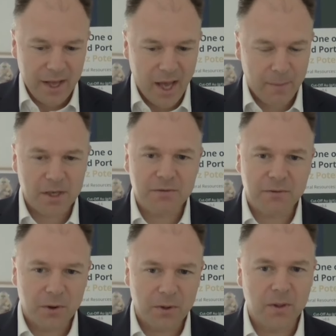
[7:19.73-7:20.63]
how much
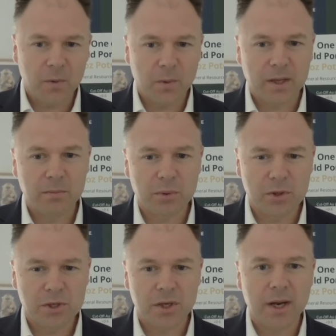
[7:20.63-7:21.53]
further that we can
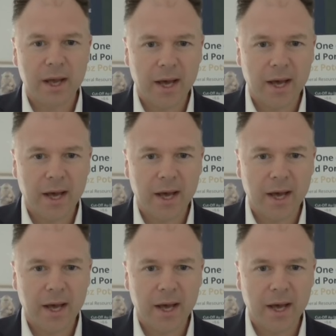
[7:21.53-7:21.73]
push it.